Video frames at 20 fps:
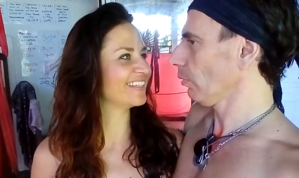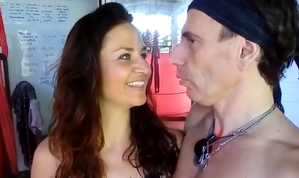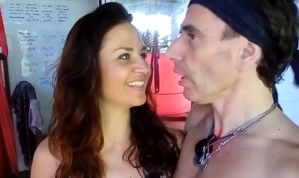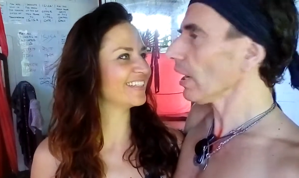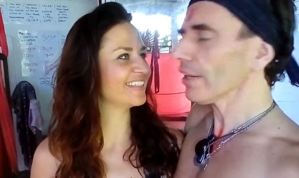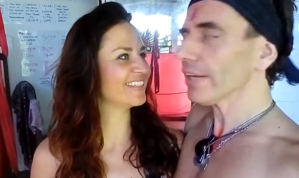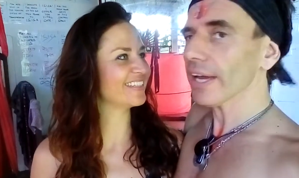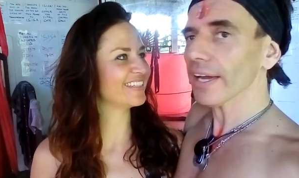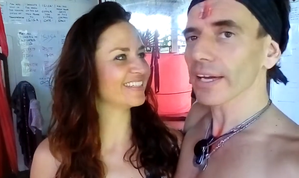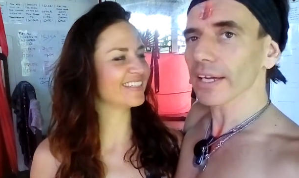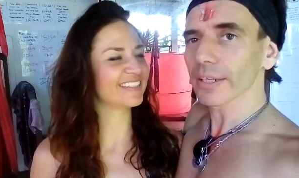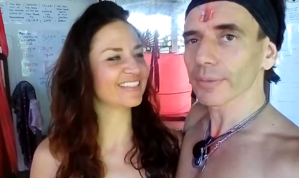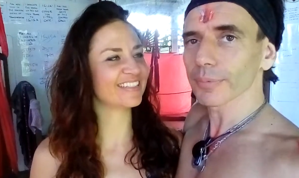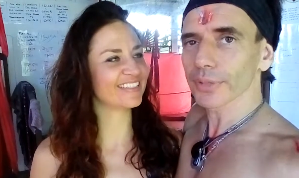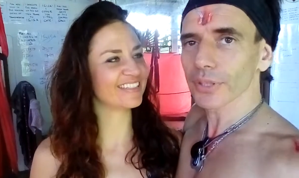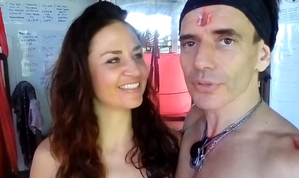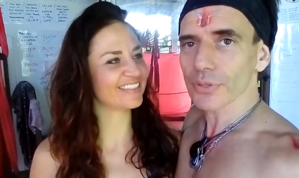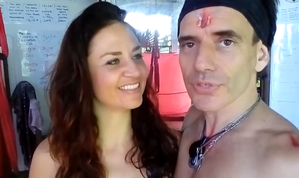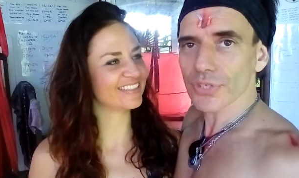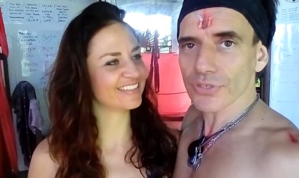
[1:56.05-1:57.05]
Speaker 1: Well, yeah,
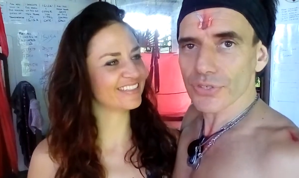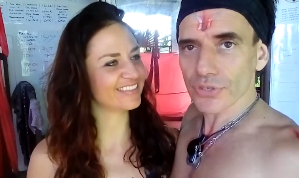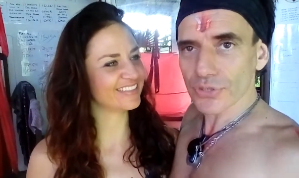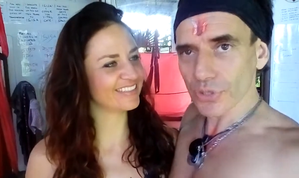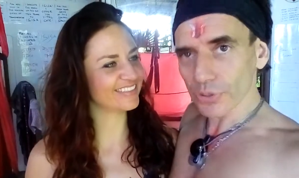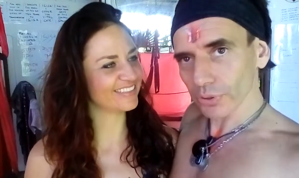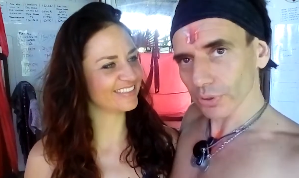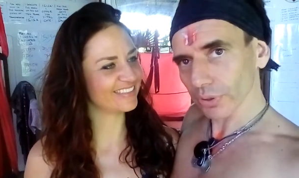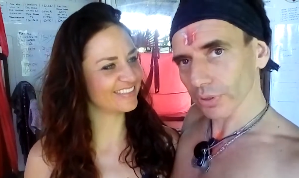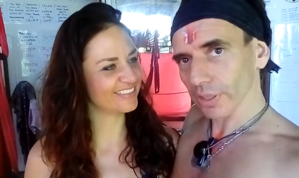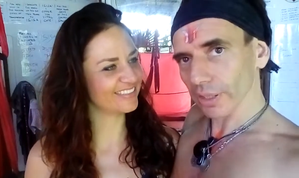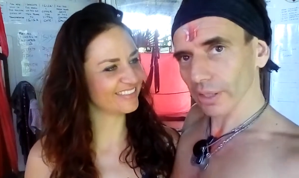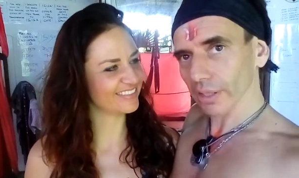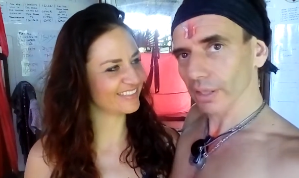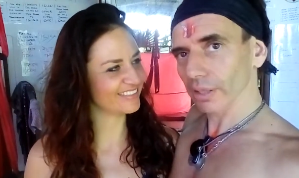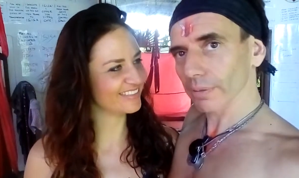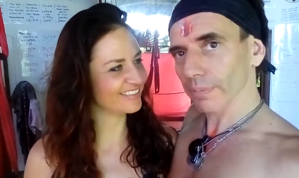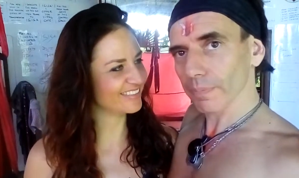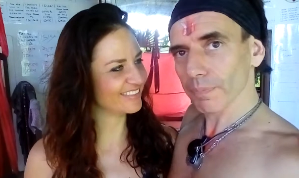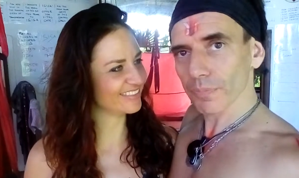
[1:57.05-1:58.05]
because it's a certain
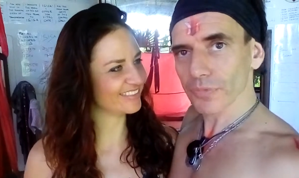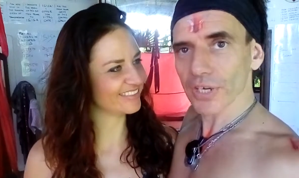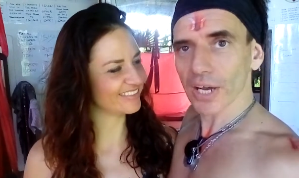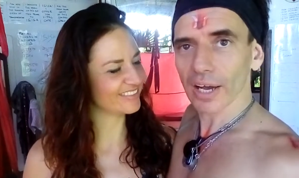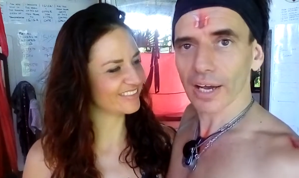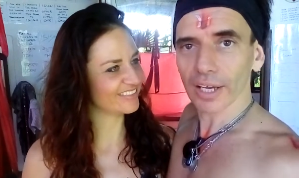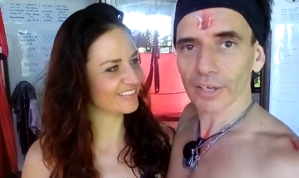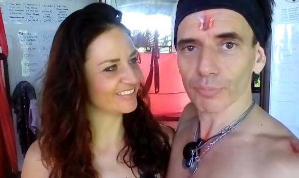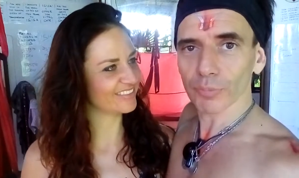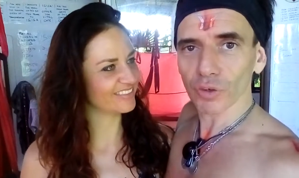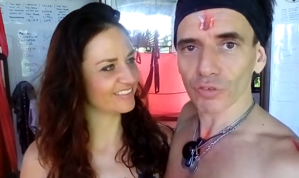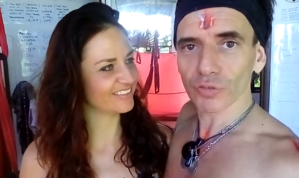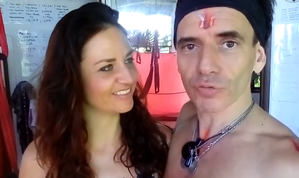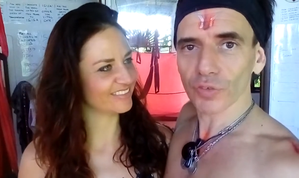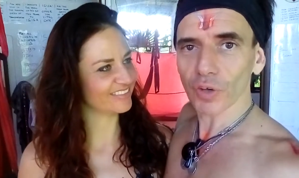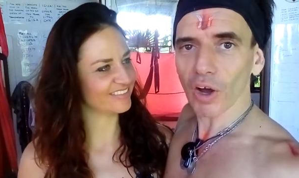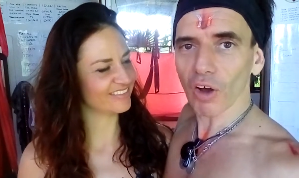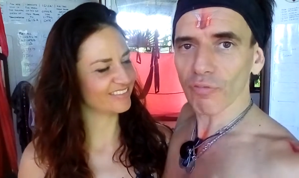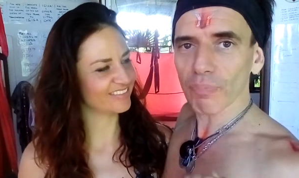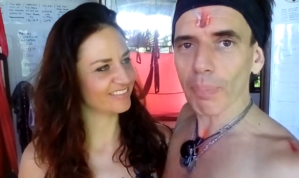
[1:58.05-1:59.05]
type
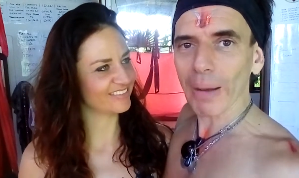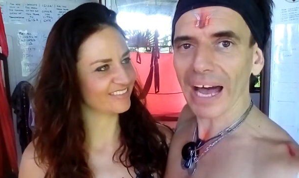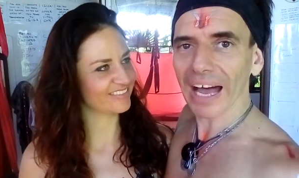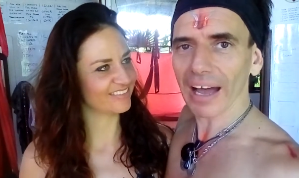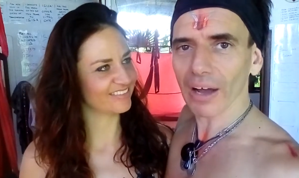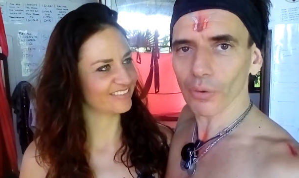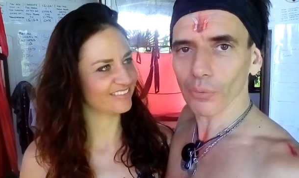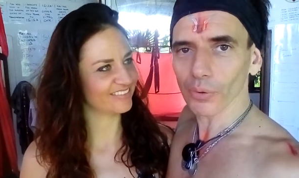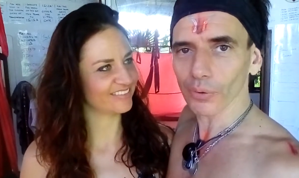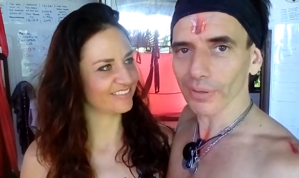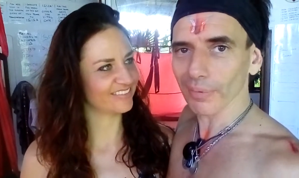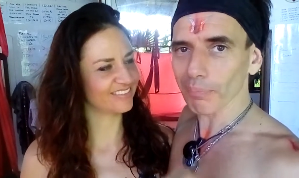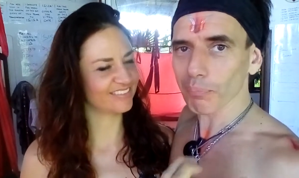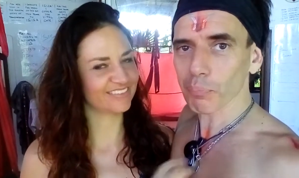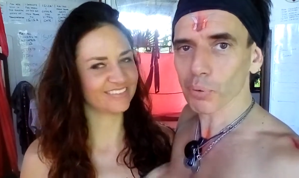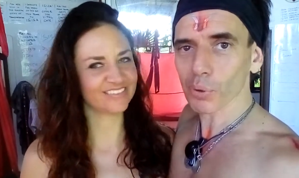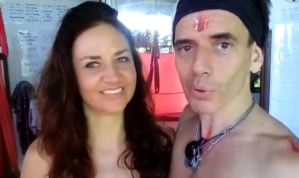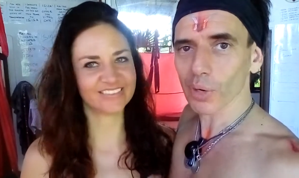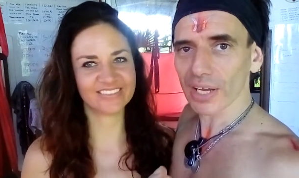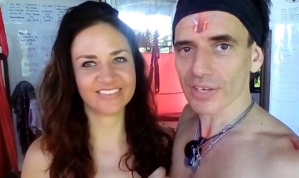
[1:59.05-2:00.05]
of power
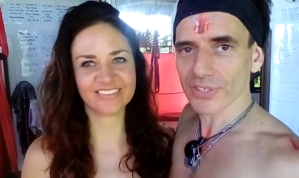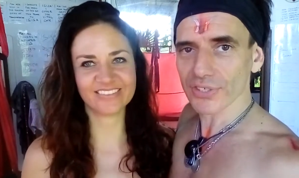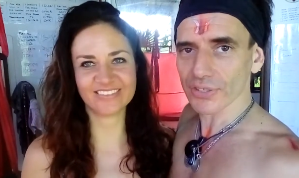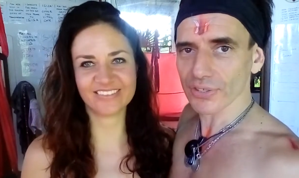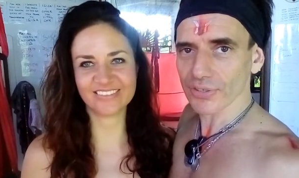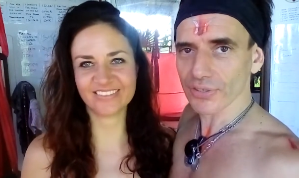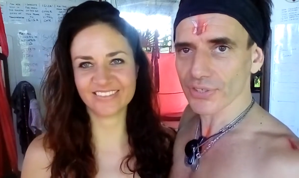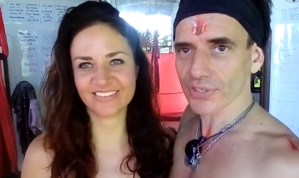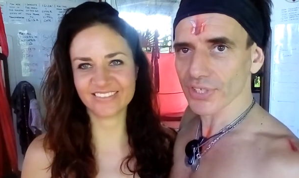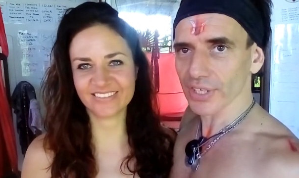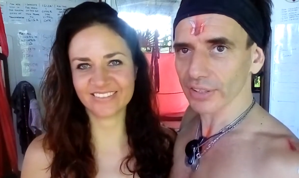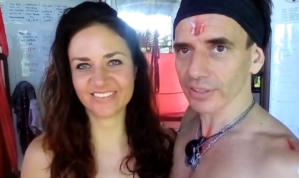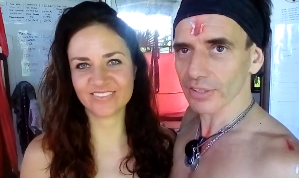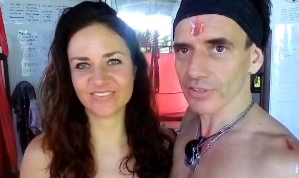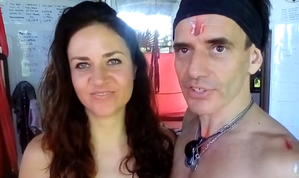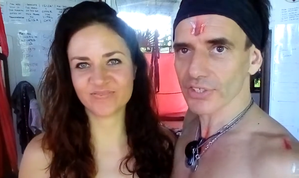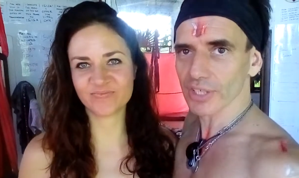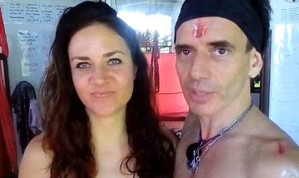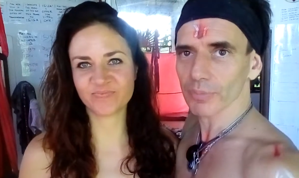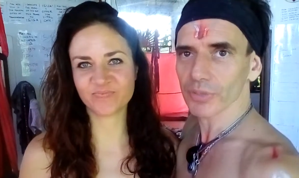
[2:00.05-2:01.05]
and presence, and
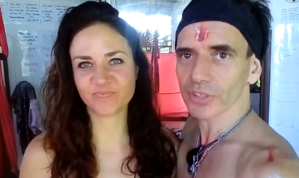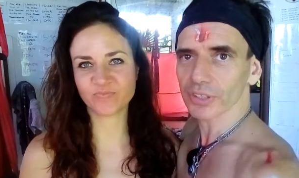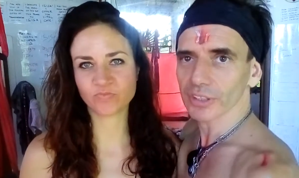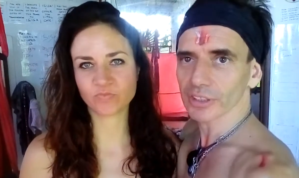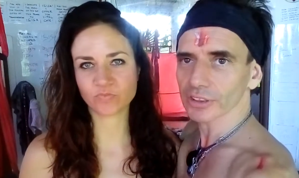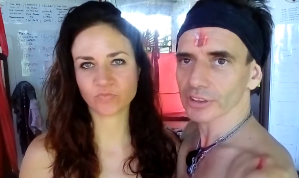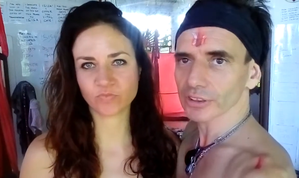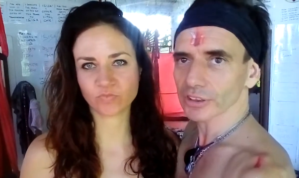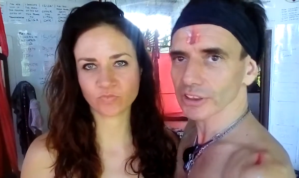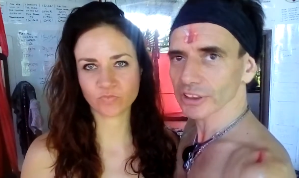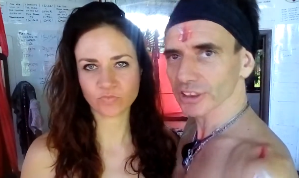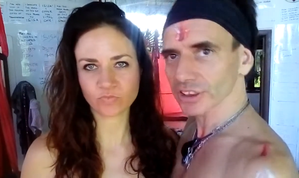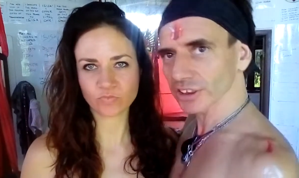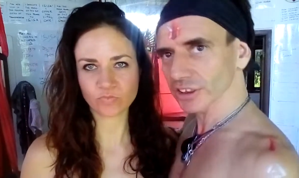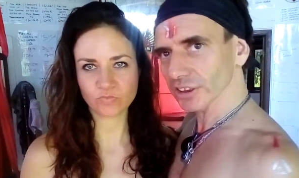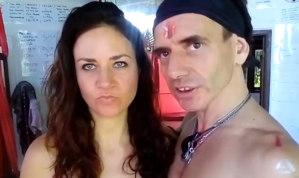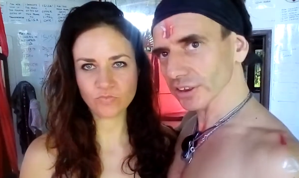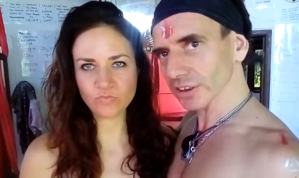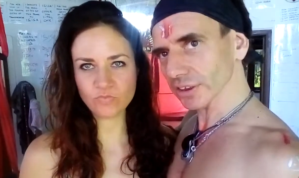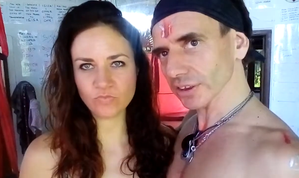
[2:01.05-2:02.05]
it's something that goes,
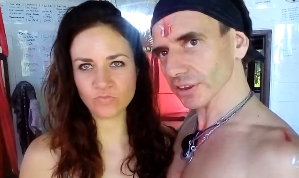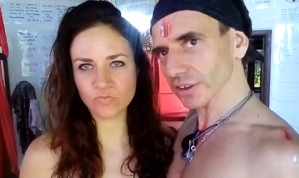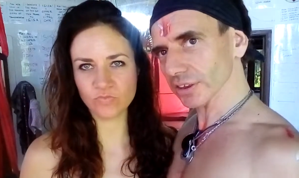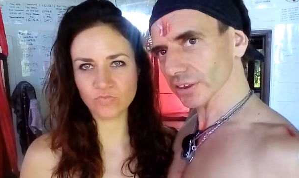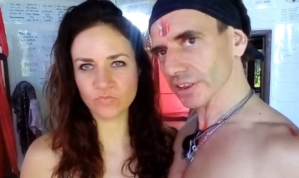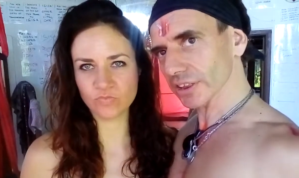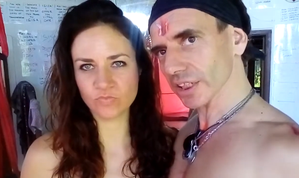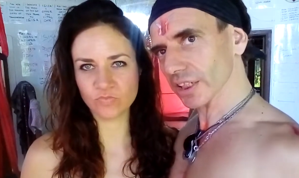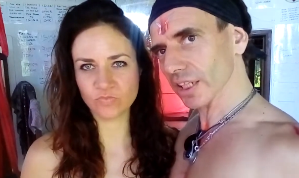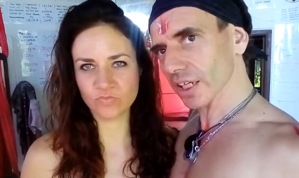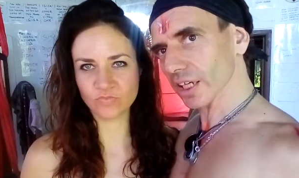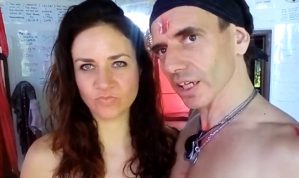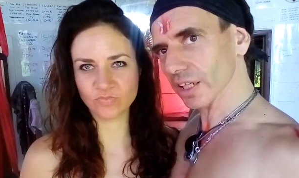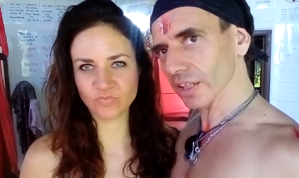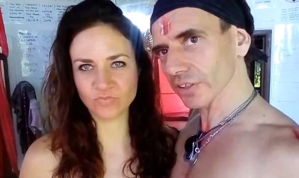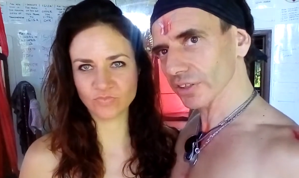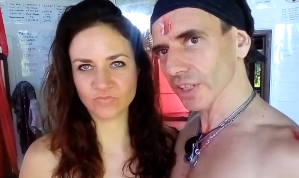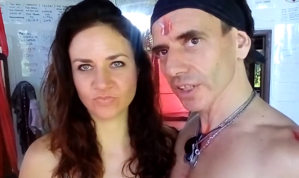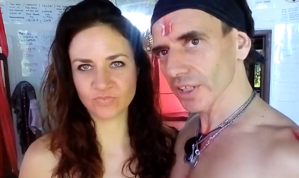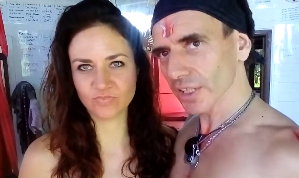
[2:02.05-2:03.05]
oh
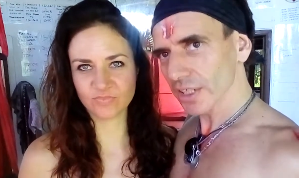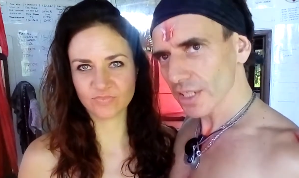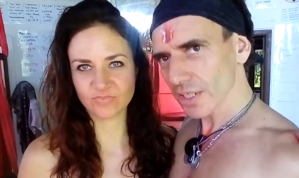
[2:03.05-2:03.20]
God,